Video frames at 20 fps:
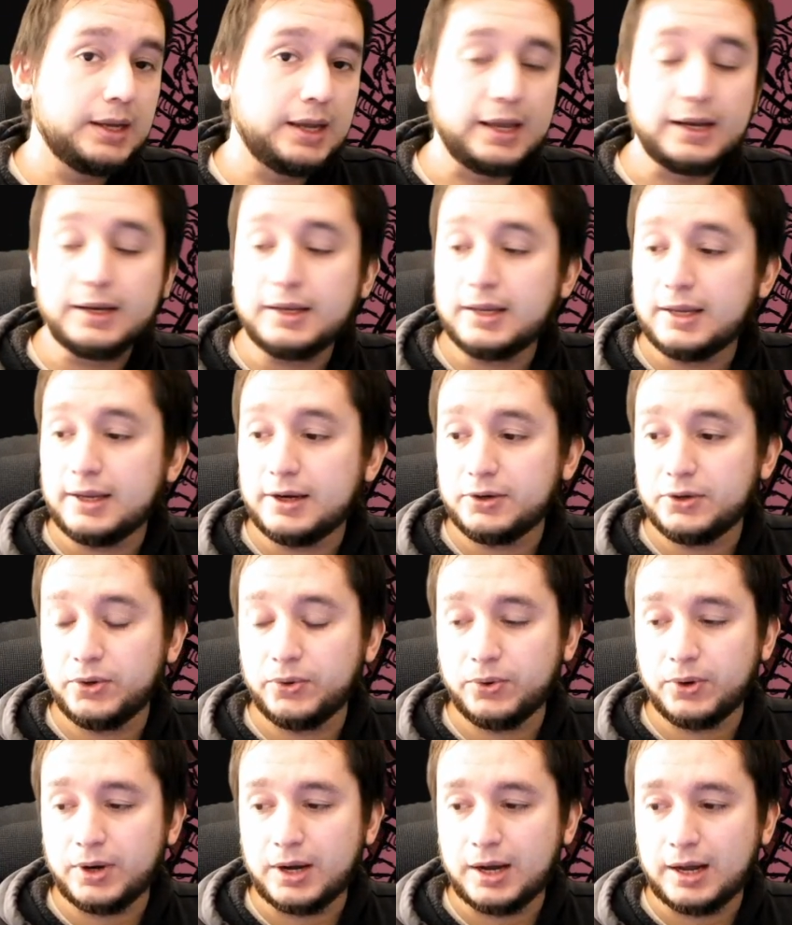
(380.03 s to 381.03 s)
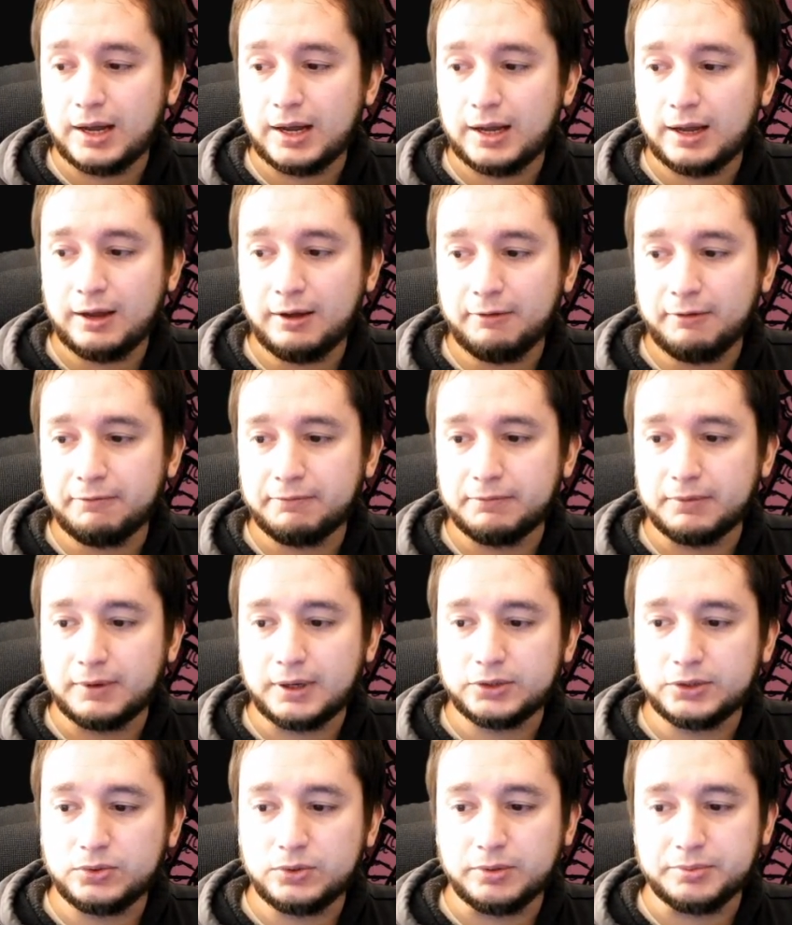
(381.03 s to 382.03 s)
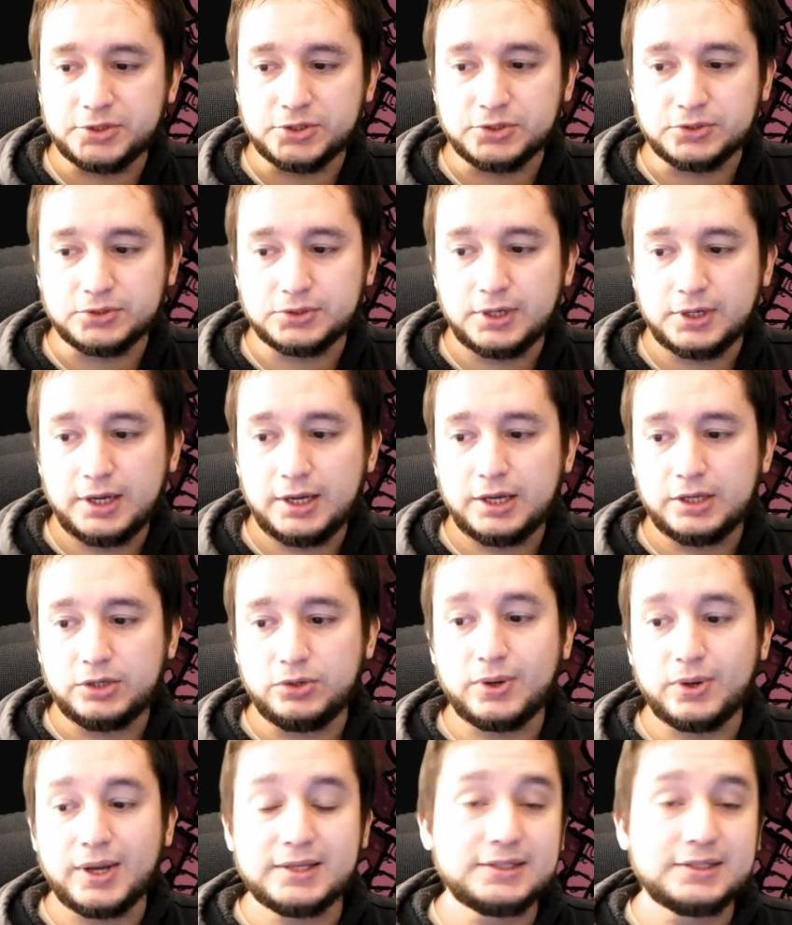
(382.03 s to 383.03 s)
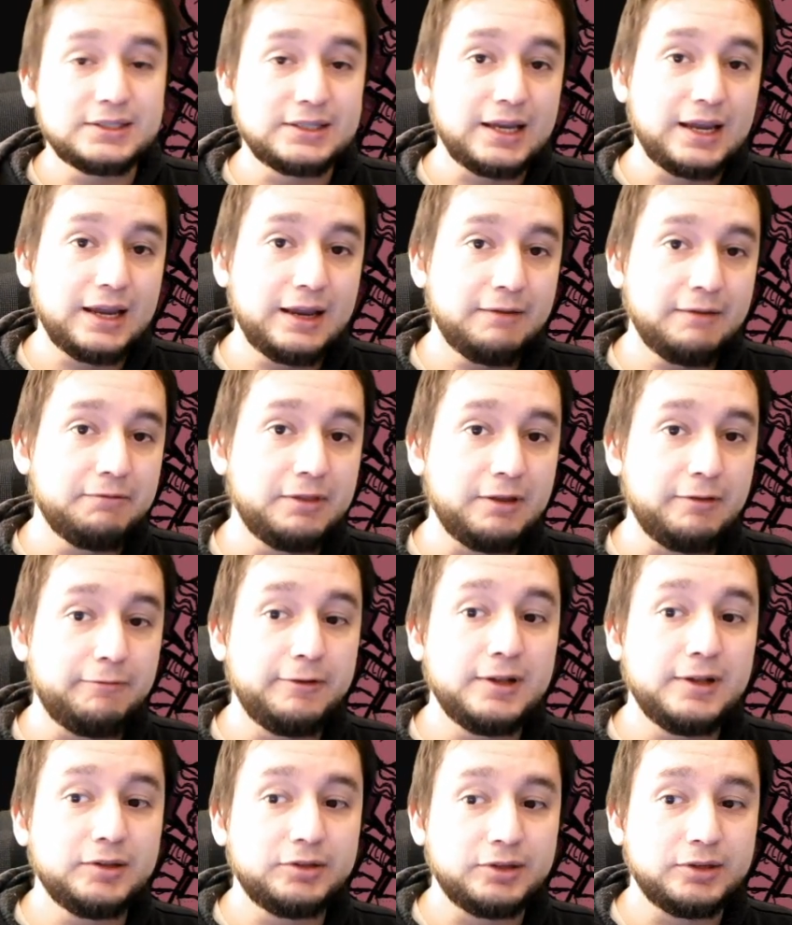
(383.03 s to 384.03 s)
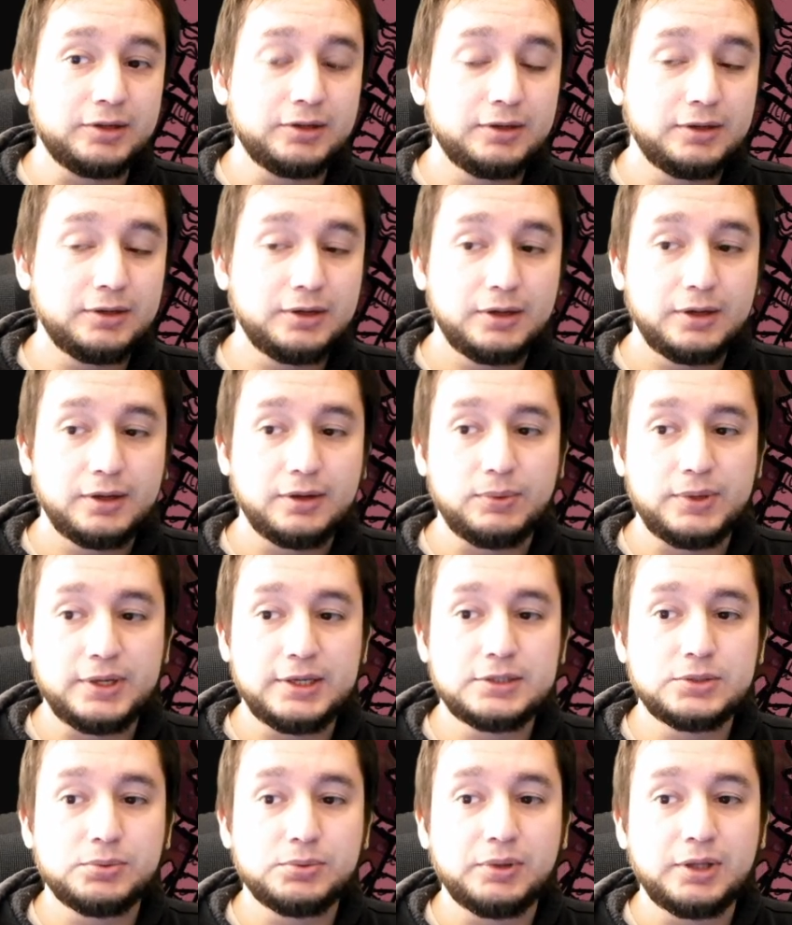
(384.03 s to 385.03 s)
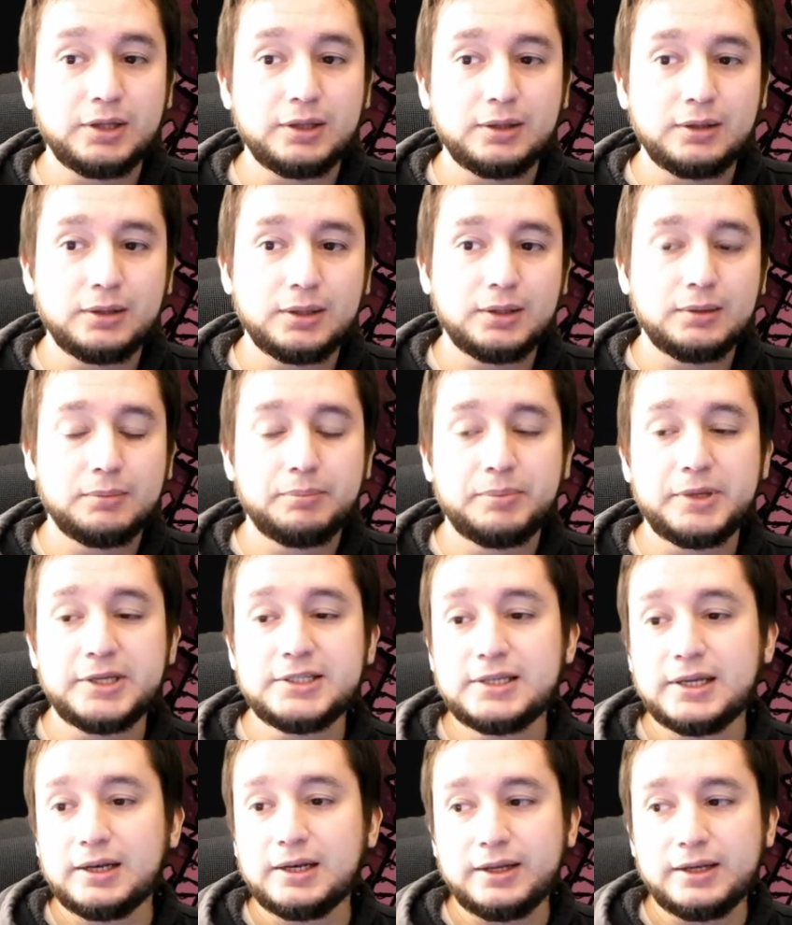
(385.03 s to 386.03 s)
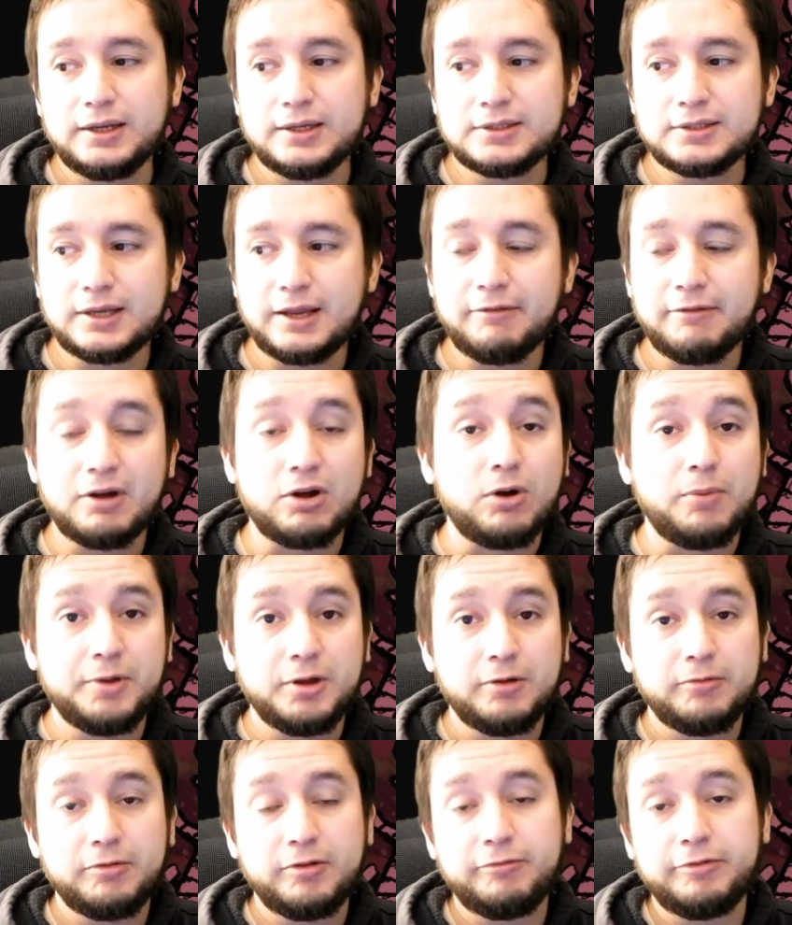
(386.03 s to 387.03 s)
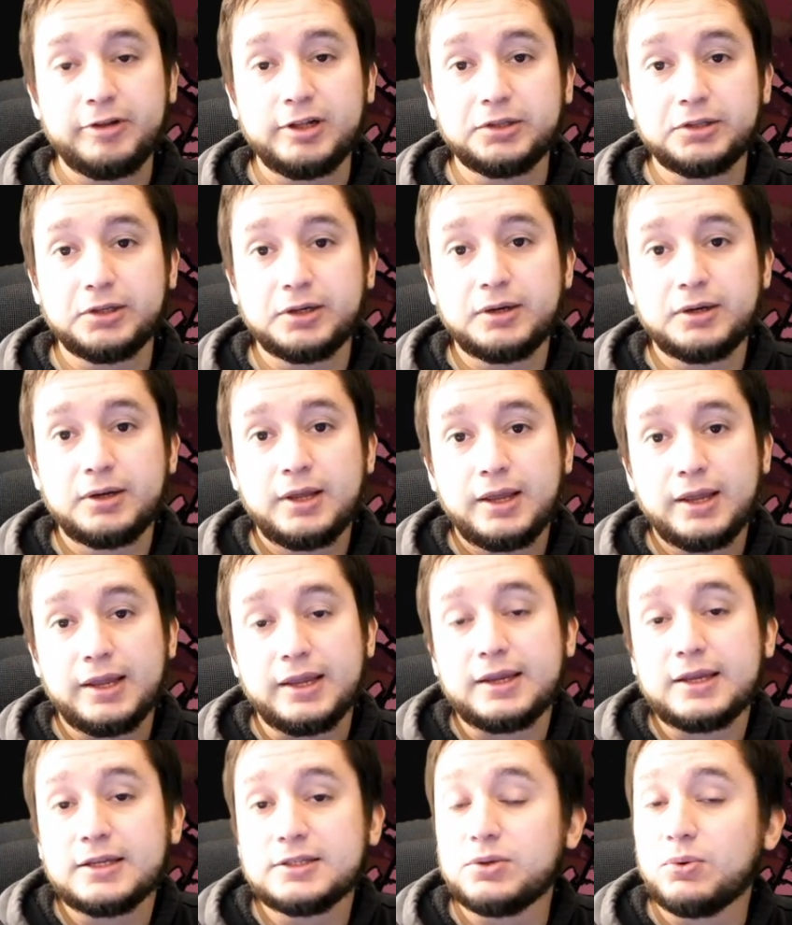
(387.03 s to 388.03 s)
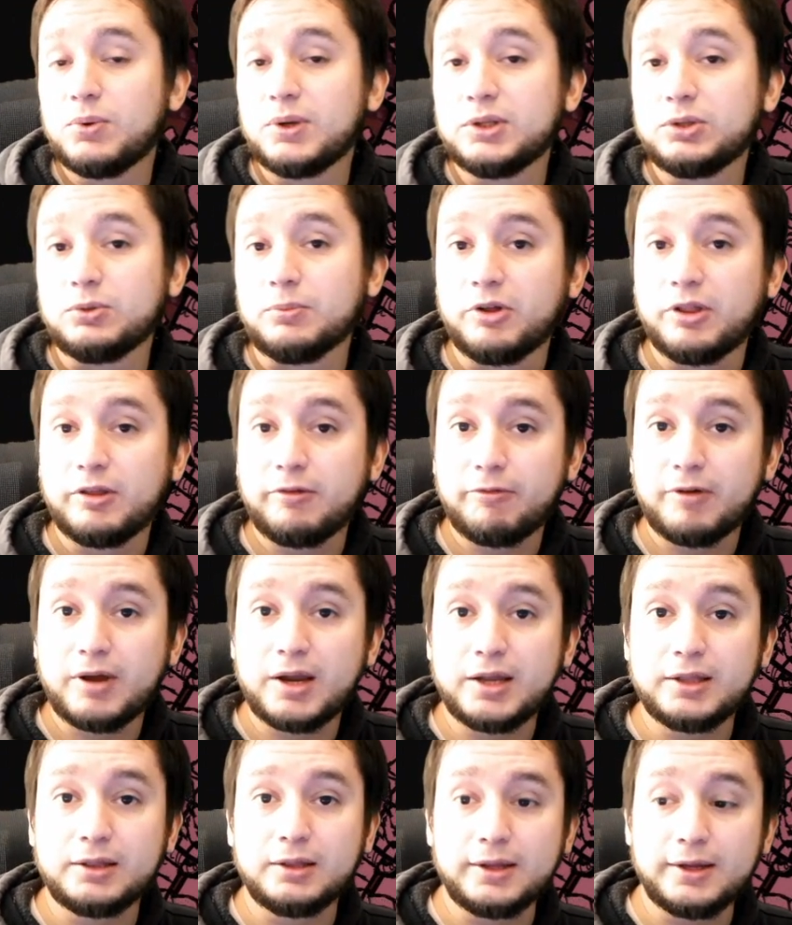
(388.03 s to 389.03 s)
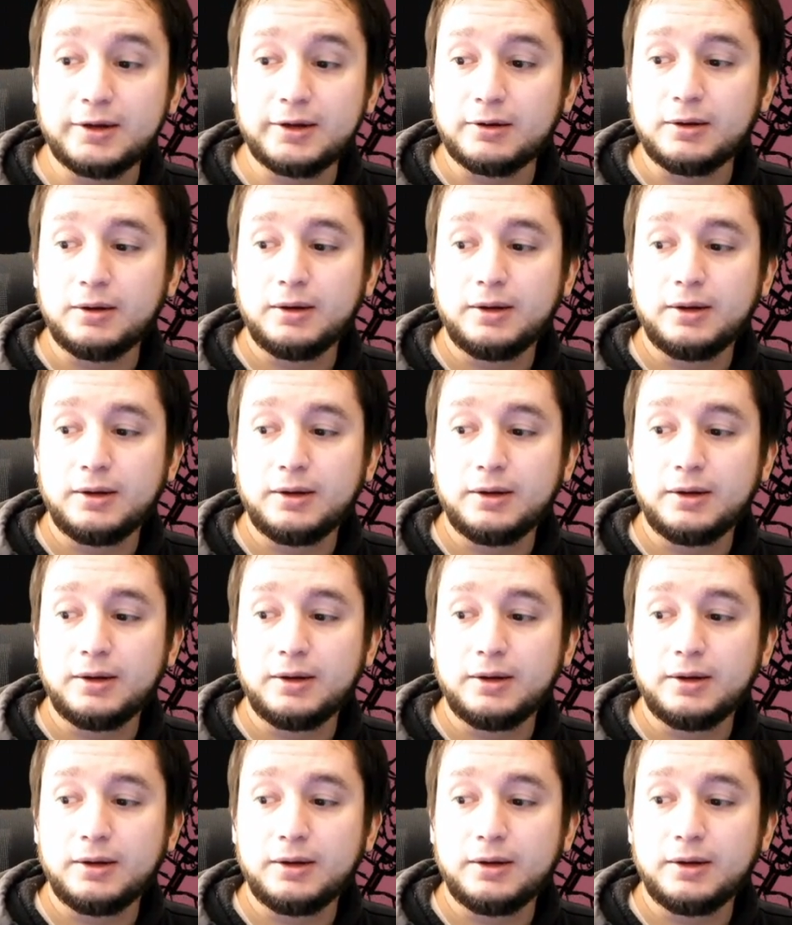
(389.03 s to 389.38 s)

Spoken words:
And here you have two options. You can save the filter, which will basically save a copy of the filter in case you want to modify it later.